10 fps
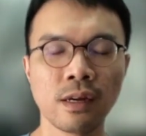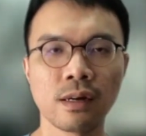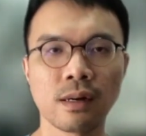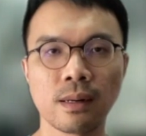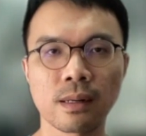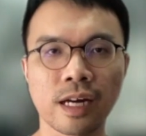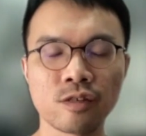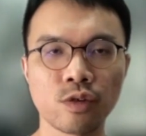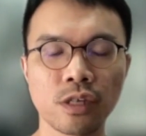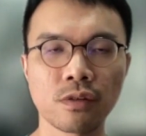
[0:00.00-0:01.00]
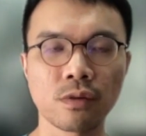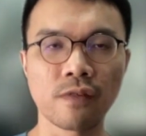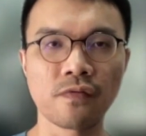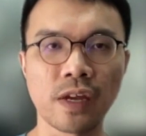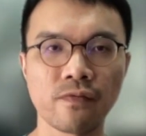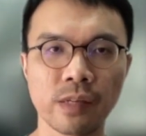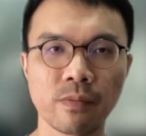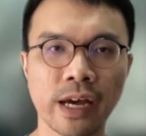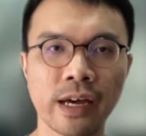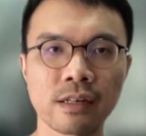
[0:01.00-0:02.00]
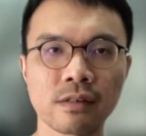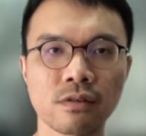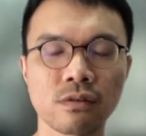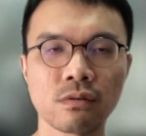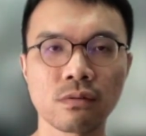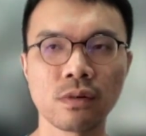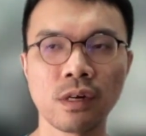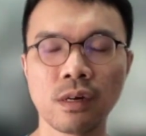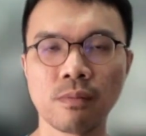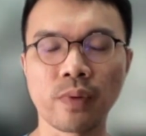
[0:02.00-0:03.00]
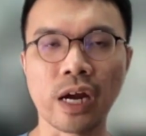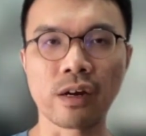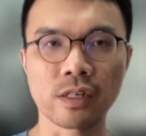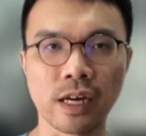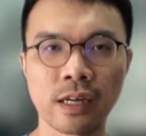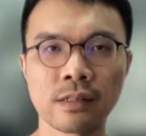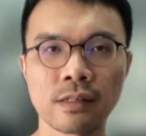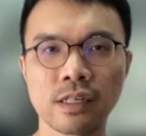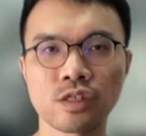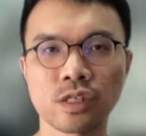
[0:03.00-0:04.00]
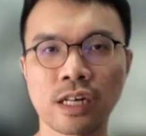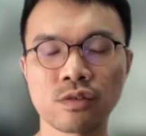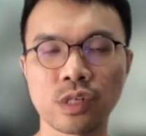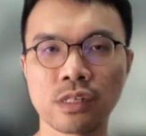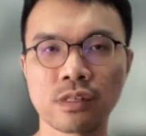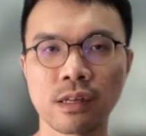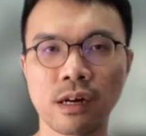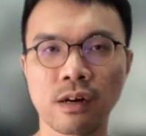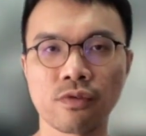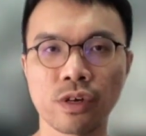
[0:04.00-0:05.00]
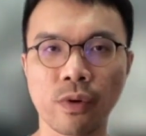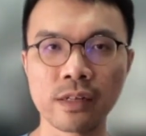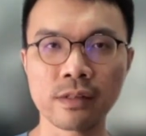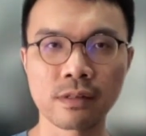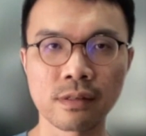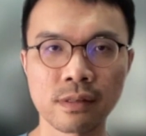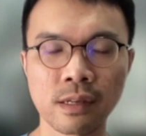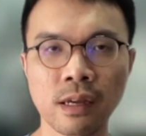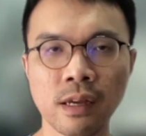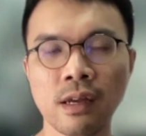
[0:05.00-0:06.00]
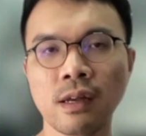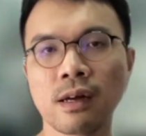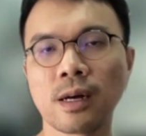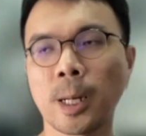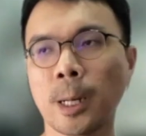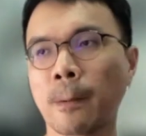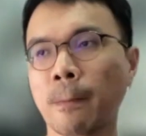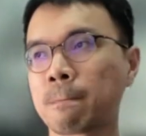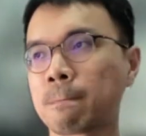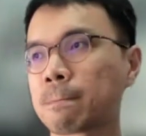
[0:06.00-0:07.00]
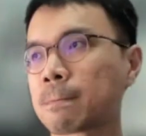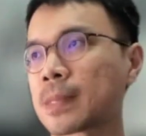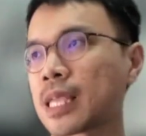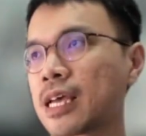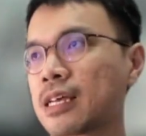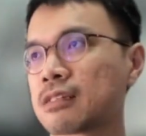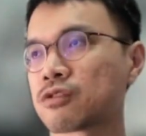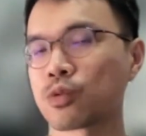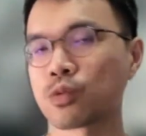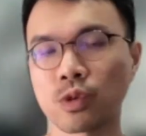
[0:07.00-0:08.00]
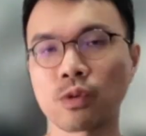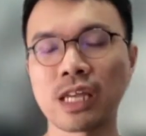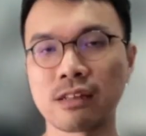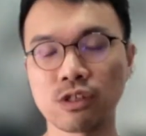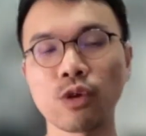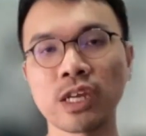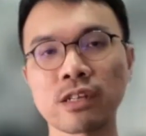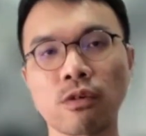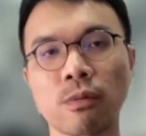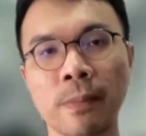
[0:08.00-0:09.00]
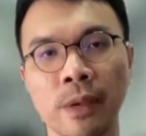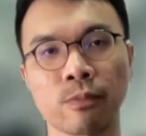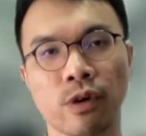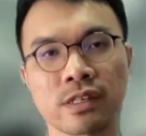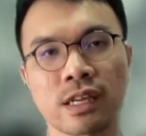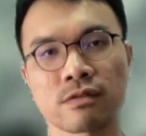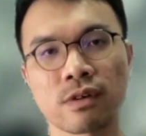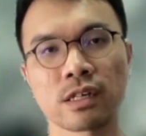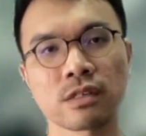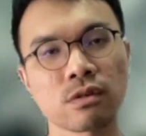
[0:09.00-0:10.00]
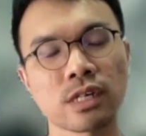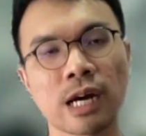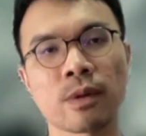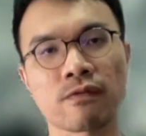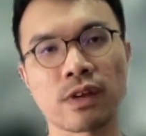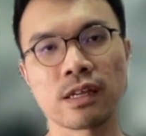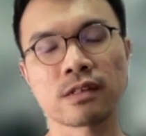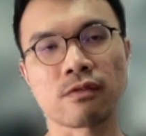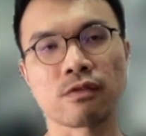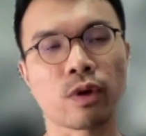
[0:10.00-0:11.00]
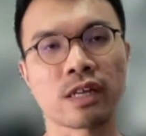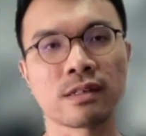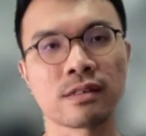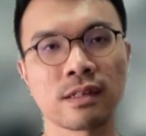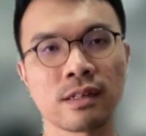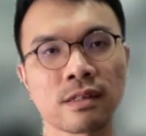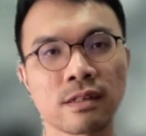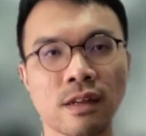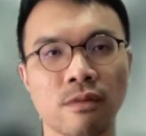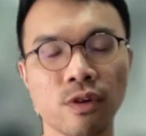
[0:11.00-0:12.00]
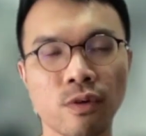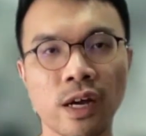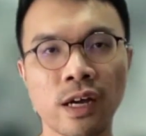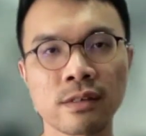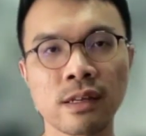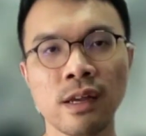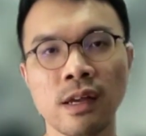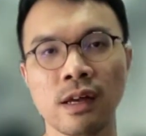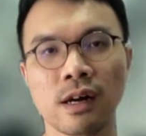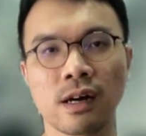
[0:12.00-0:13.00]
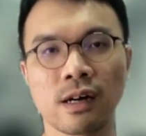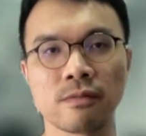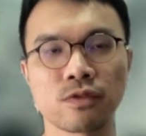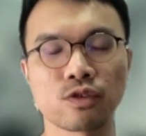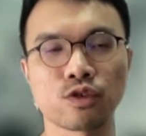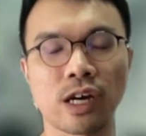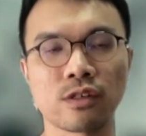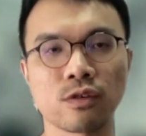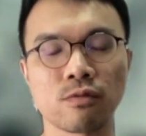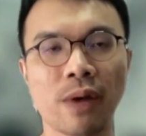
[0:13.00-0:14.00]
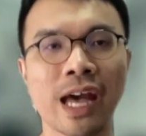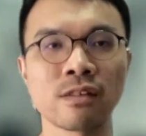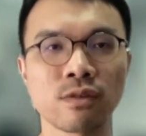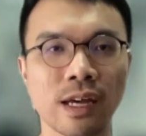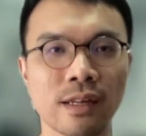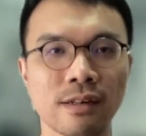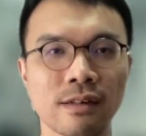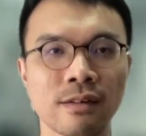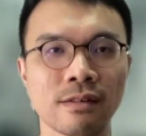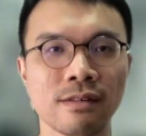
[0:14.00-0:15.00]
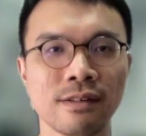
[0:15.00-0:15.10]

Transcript: countries to give that feedback, to prioritize each country's requests, so that during the road mapping process, right, to come up with a list of requests and say this is top request, to try to band together,